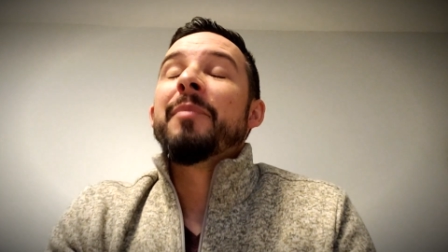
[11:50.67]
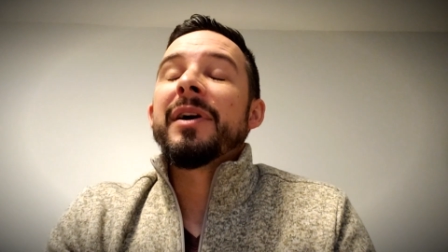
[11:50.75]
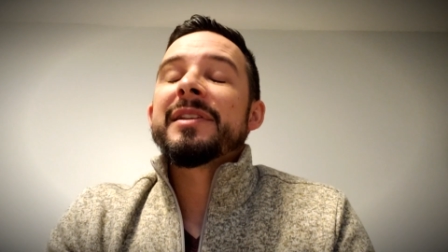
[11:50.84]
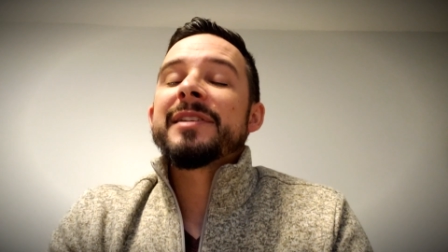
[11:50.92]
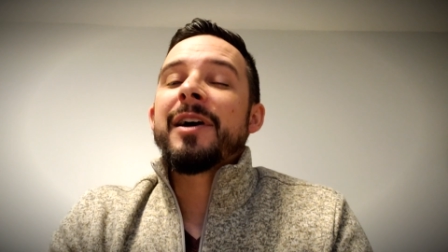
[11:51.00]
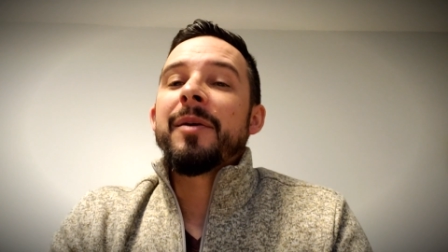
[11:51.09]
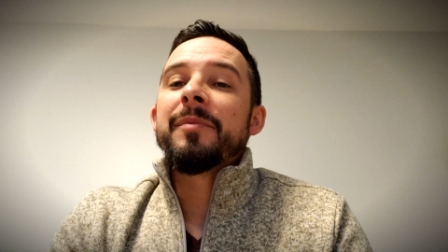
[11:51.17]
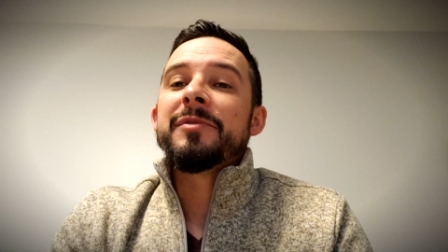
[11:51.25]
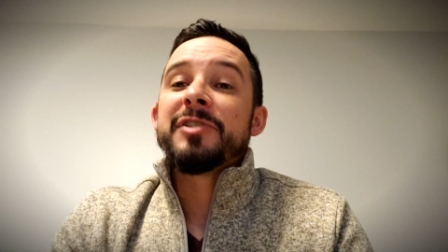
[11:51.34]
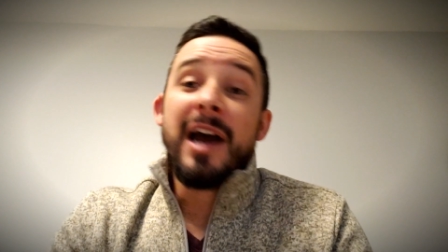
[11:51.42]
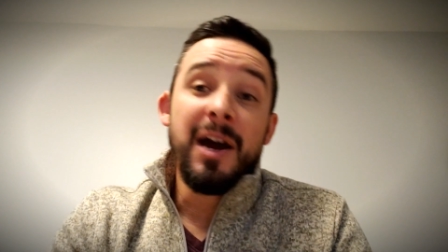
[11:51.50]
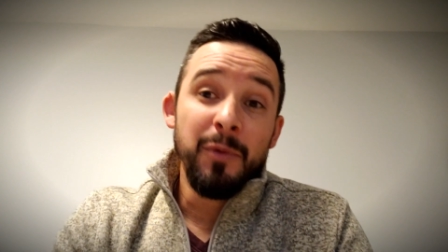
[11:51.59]
But
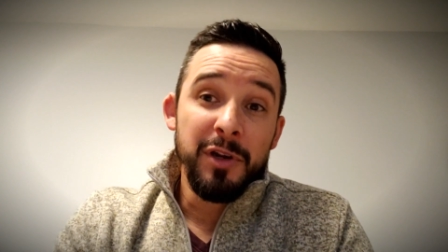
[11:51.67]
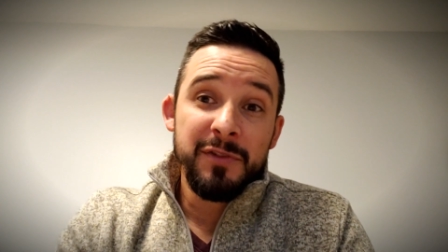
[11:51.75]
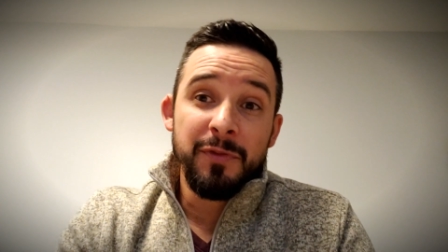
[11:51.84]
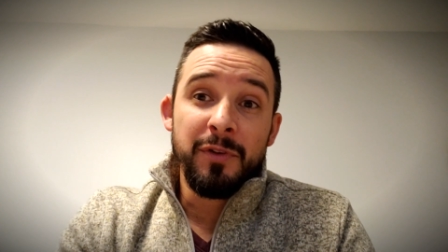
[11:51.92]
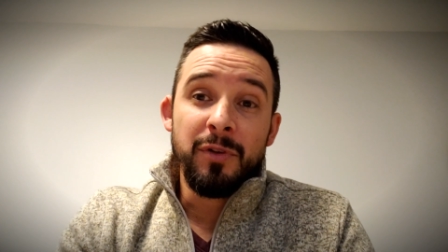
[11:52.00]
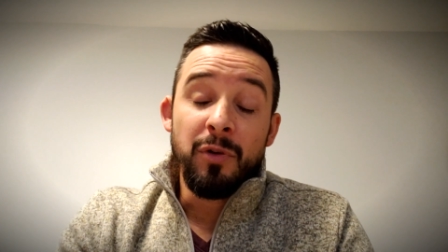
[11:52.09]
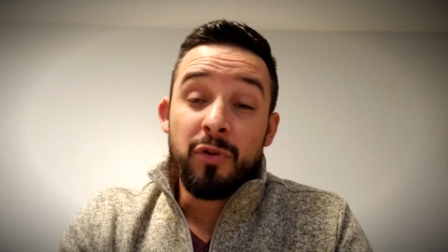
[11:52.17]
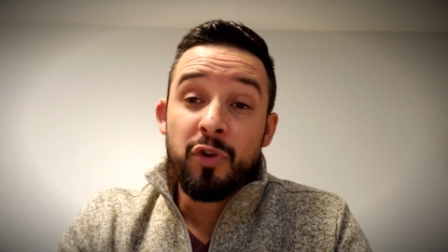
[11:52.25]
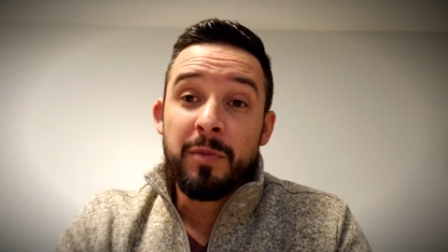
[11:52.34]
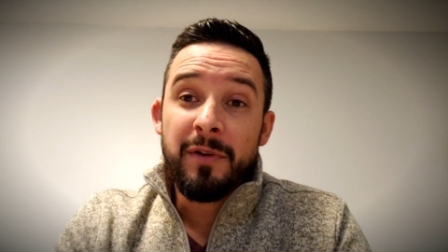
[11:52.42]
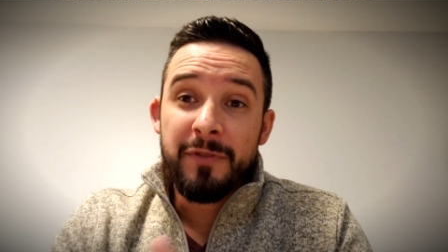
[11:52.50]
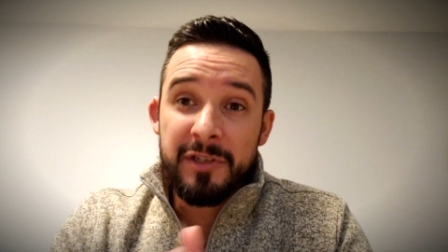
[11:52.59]
John works for
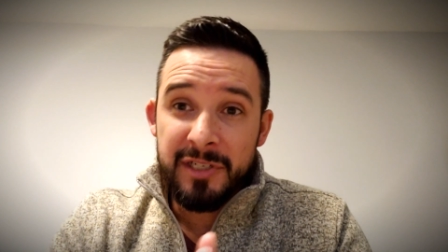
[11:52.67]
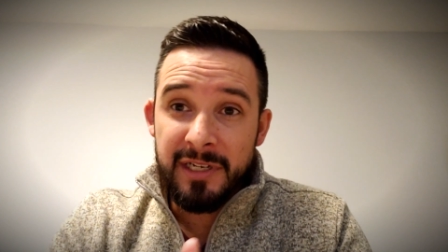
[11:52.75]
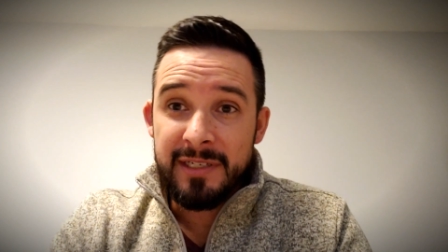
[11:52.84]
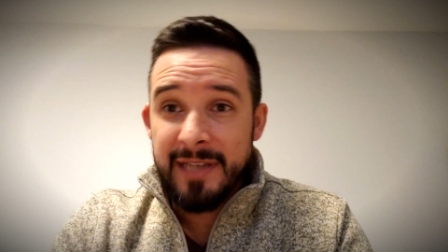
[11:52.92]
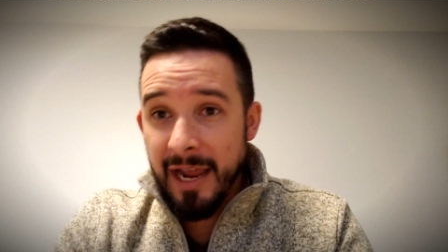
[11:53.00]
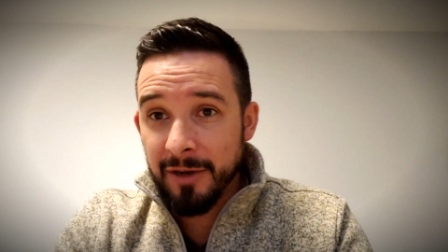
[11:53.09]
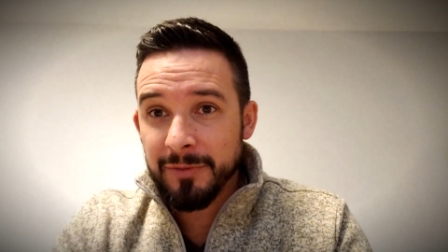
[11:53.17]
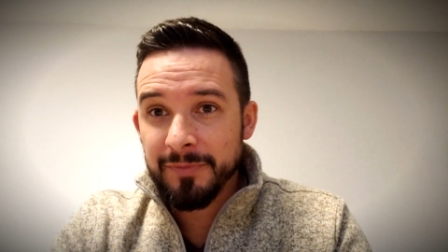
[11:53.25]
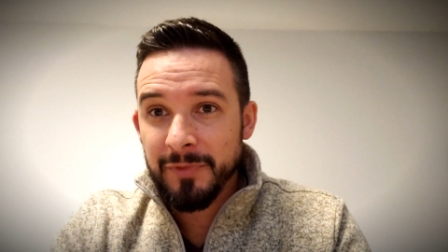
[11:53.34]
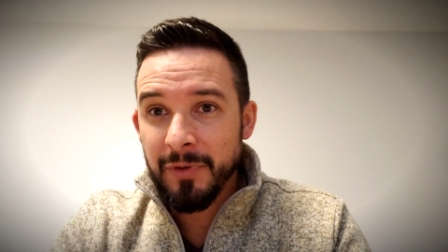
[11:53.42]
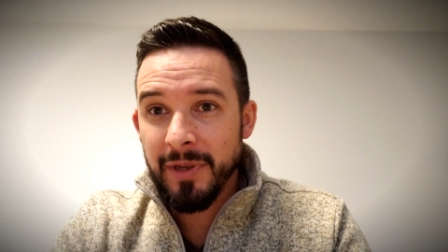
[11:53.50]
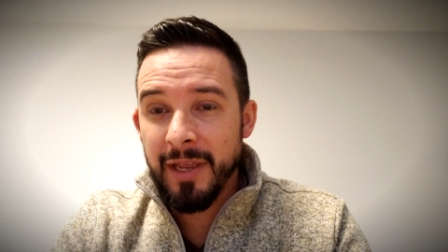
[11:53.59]
Okuma Fishing
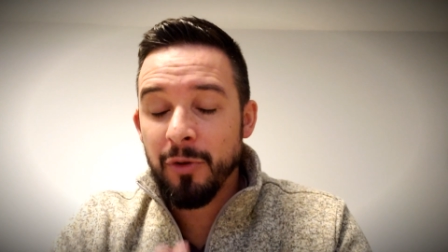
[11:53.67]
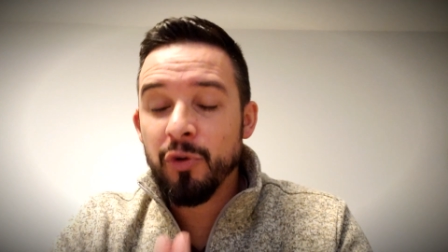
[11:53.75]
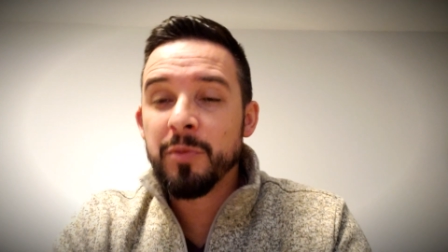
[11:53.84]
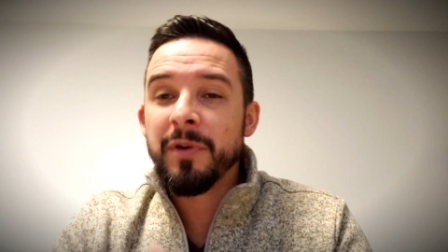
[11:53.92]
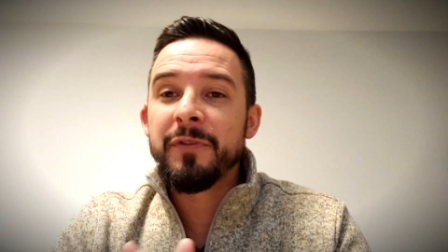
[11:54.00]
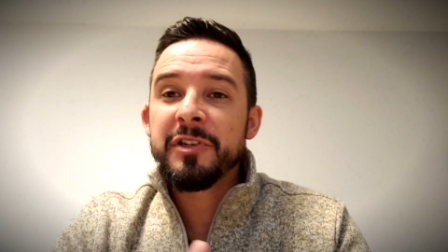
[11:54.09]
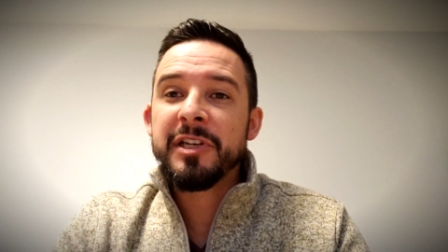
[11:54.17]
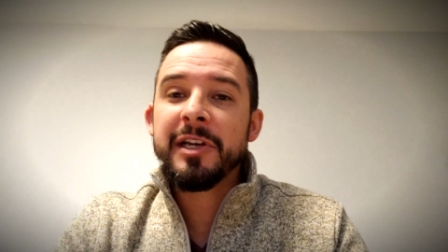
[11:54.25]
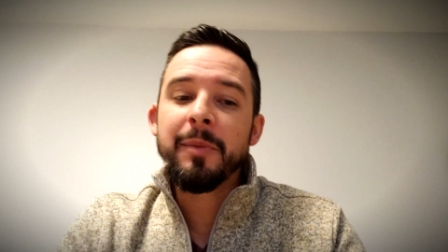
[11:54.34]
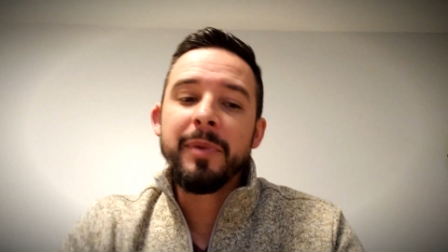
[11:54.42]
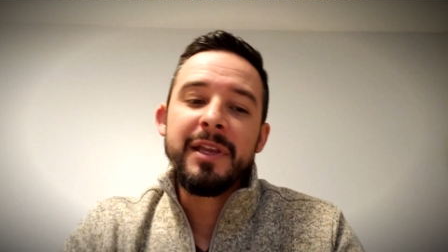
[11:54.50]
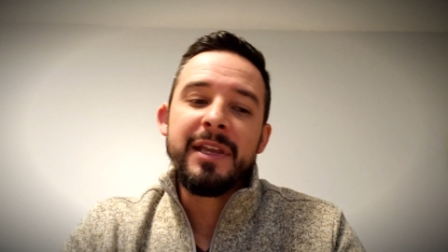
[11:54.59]
Tackle, okay, Okuma
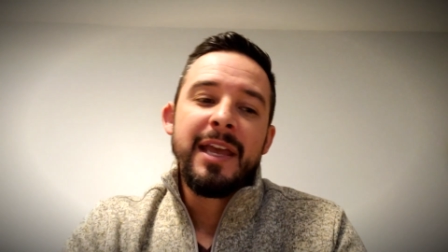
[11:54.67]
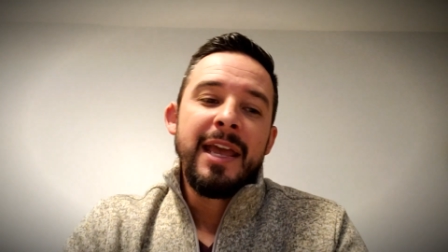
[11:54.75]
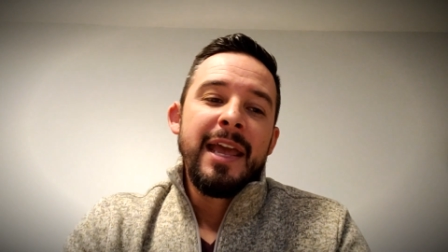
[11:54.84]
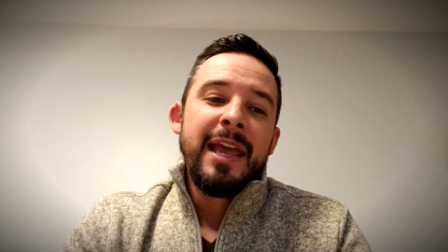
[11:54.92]
Fishing Company.